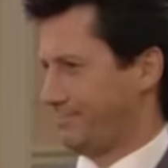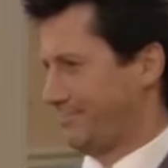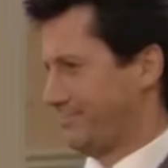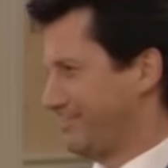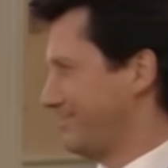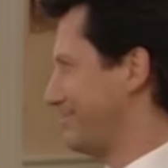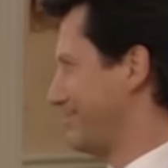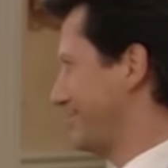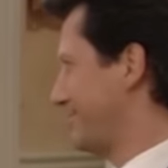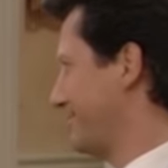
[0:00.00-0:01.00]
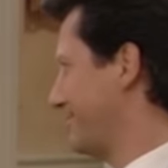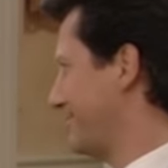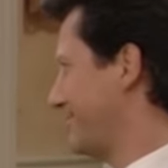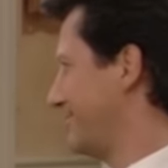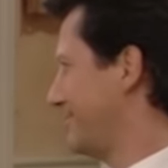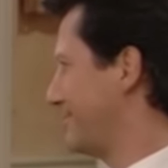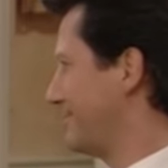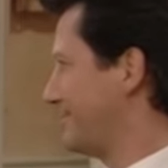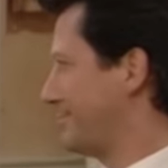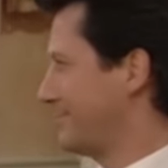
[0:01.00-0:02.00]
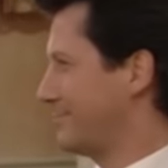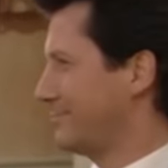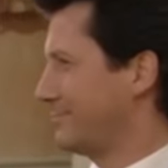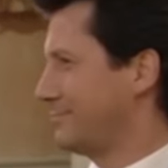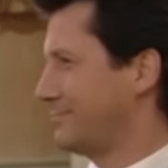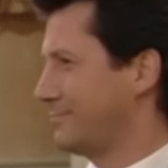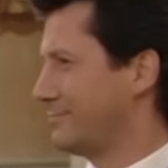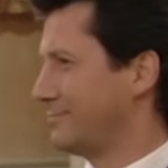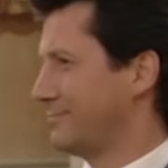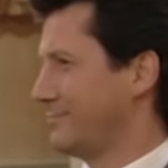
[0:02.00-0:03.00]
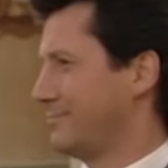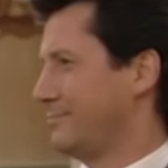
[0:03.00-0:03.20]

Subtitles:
The person shown says nothing.